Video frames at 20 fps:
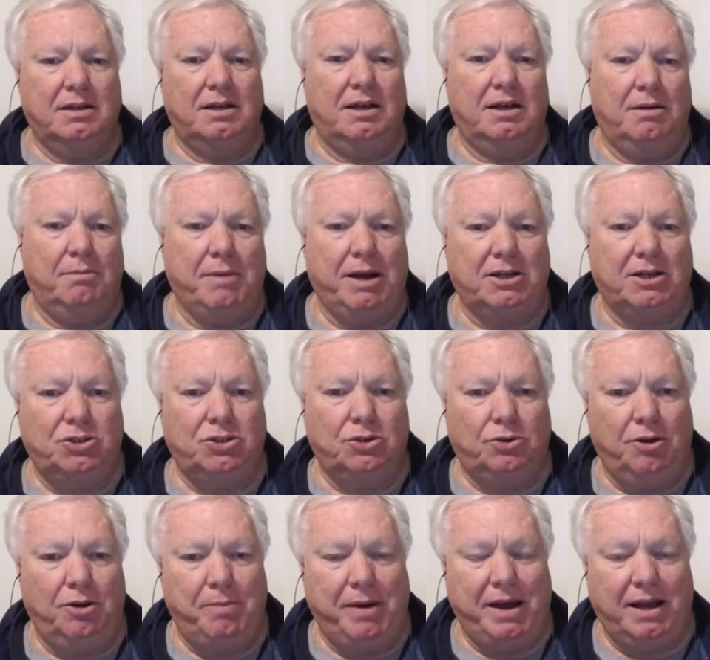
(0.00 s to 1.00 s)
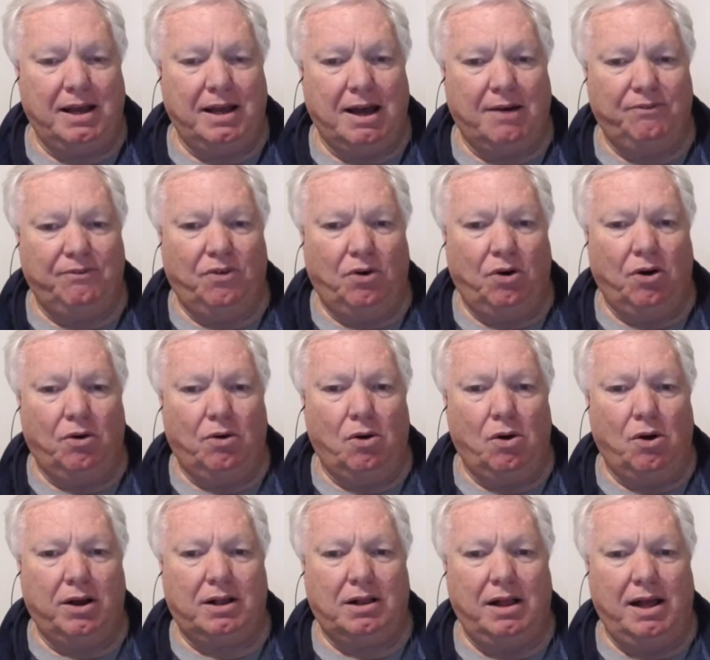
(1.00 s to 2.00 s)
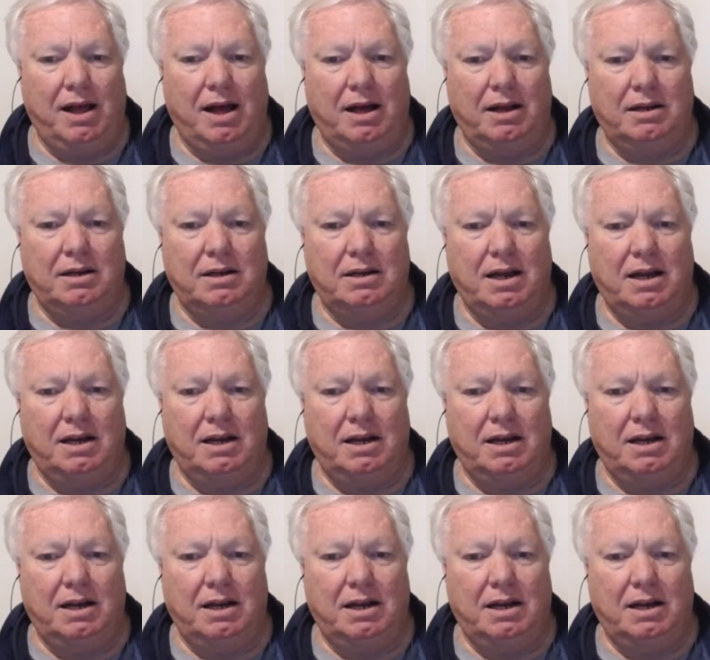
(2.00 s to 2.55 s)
And make sure you're backing up via iCloud,